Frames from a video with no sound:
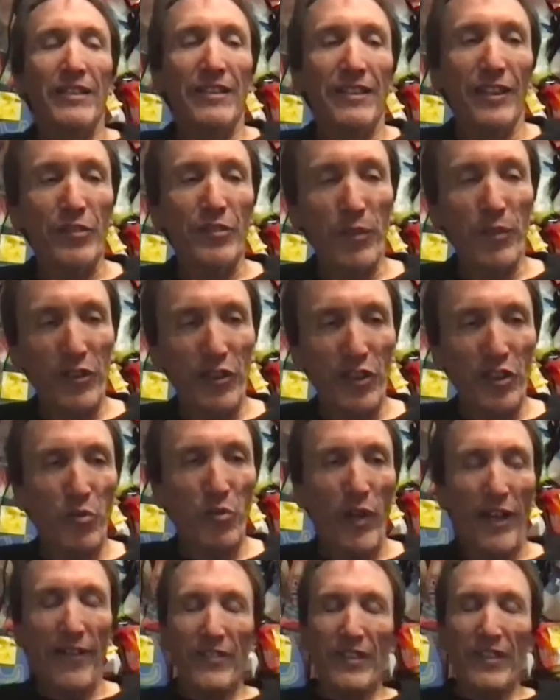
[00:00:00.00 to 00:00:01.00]
let's put it this
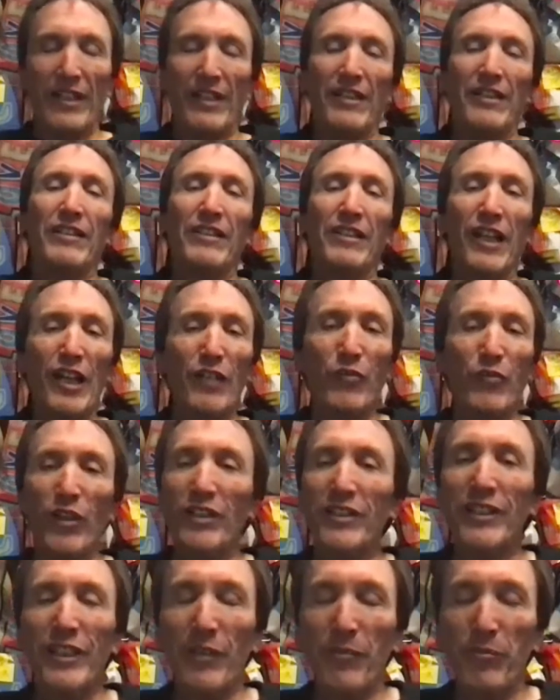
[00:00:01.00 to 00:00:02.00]
way: a lot of our
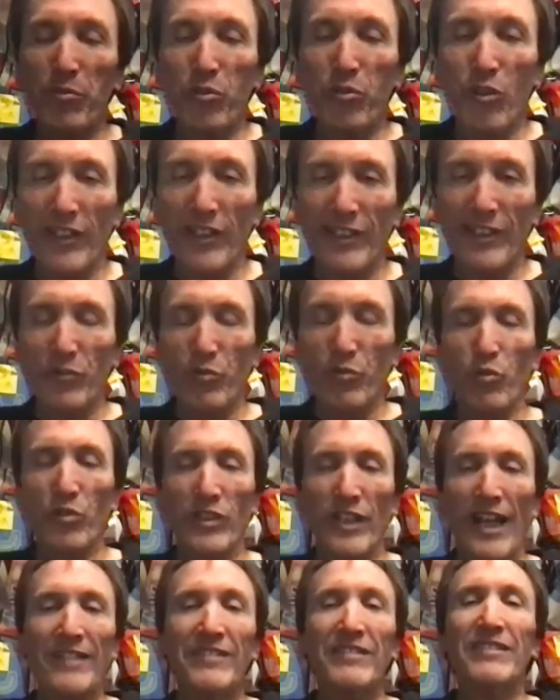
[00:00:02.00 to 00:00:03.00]
key employees, we're
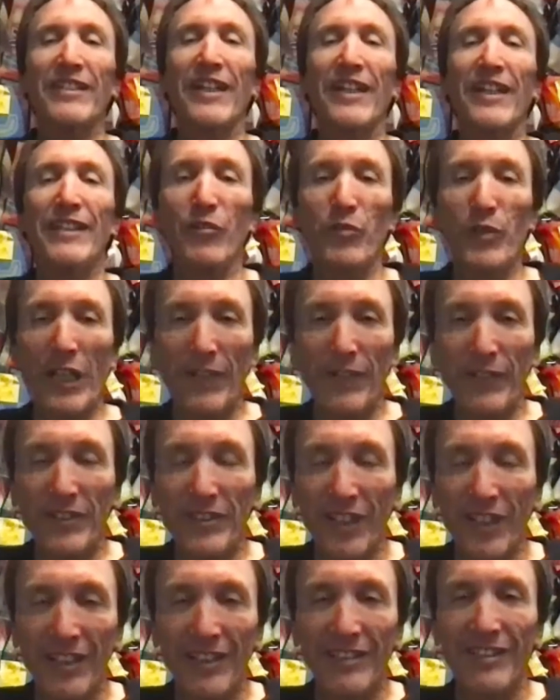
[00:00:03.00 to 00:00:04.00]
not sad that we haven't
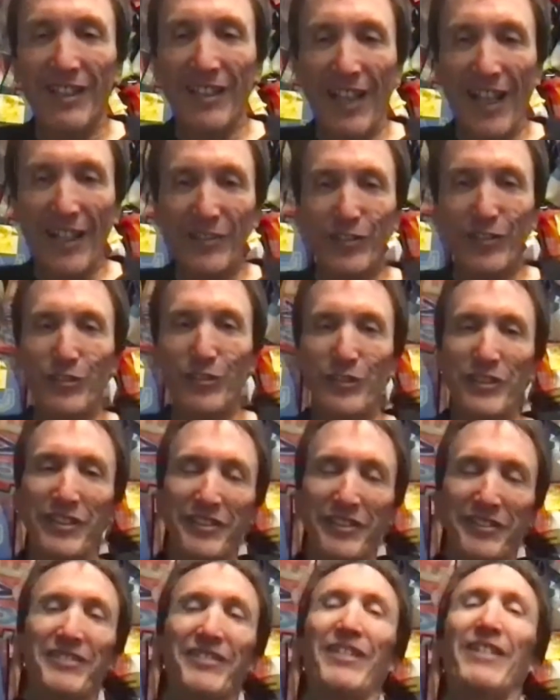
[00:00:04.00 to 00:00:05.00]
done it the last 2
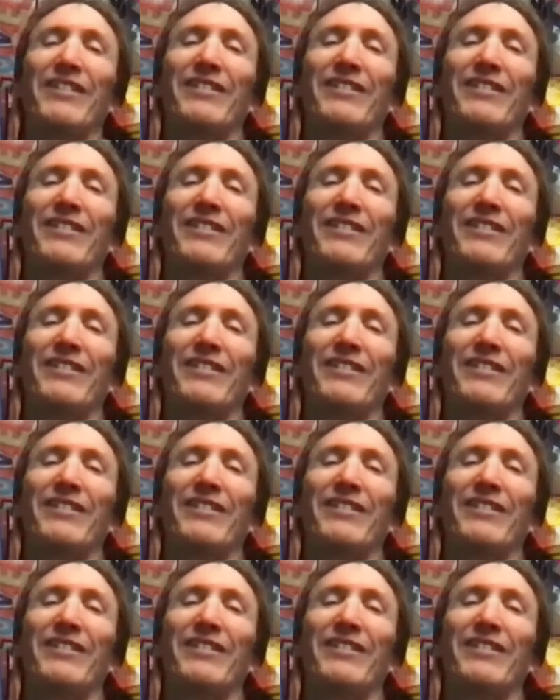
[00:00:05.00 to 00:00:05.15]
years.